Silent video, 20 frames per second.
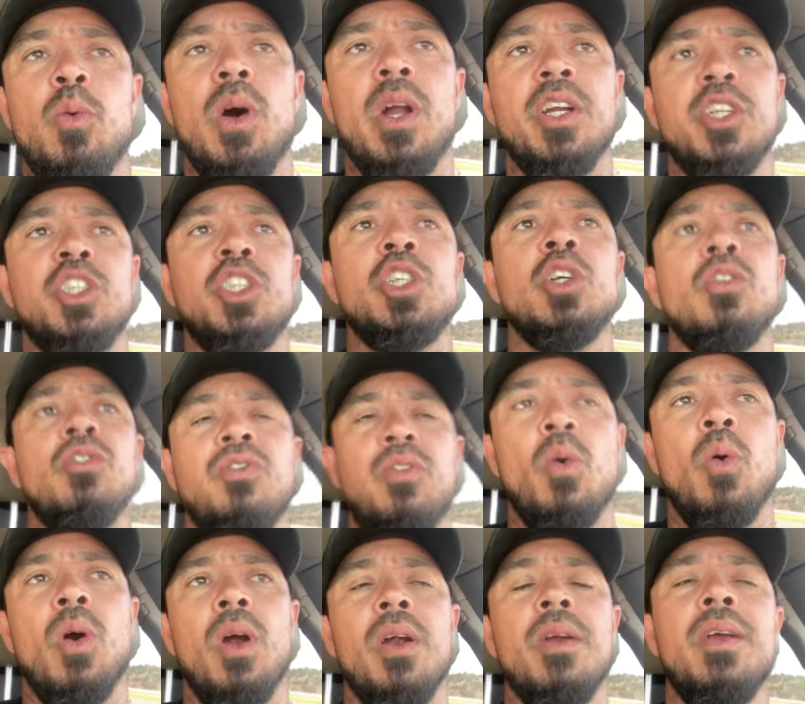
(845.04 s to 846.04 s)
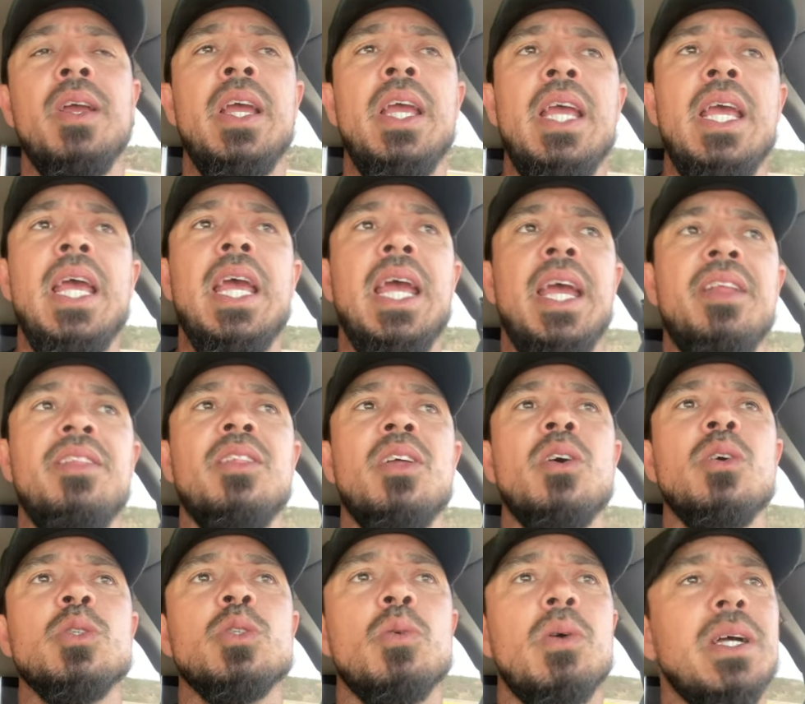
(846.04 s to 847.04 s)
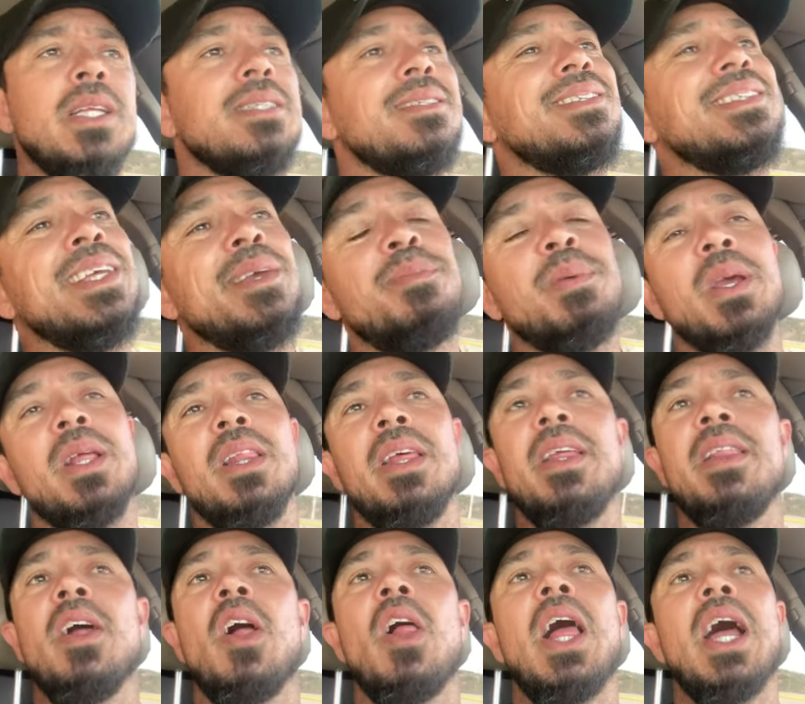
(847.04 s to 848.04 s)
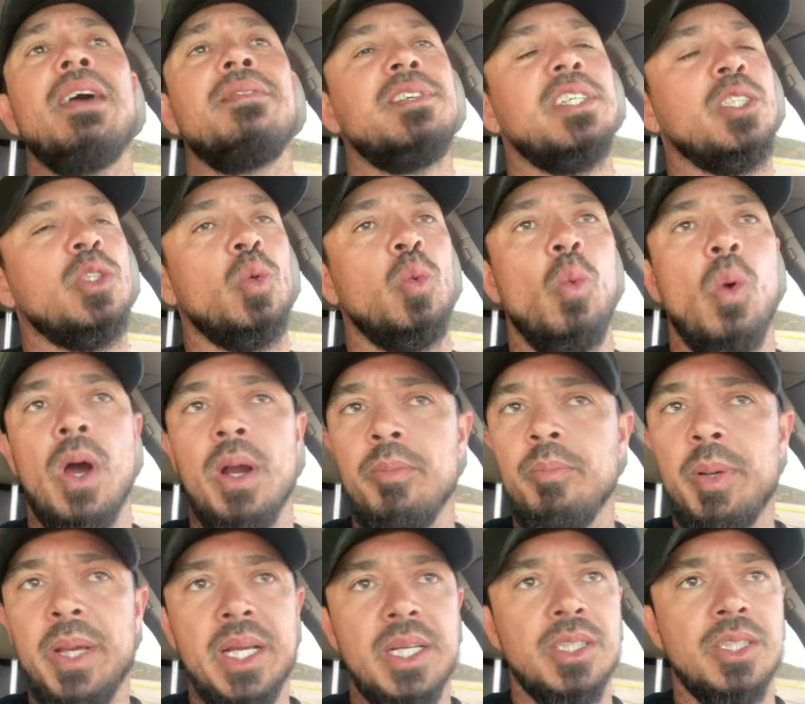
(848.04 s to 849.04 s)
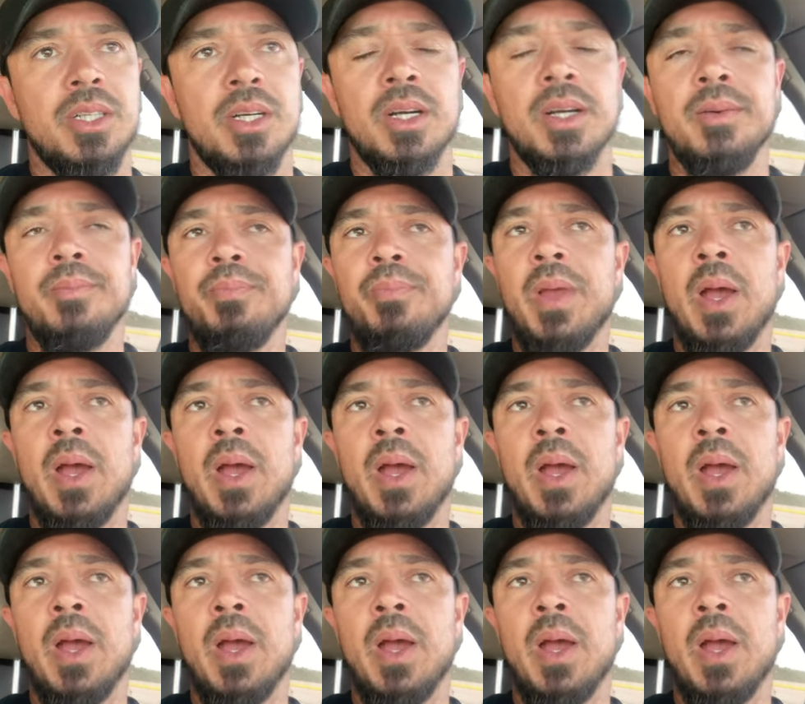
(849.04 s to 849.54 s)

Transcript: want to shoot for. And those ones, typically they'll have just one picture.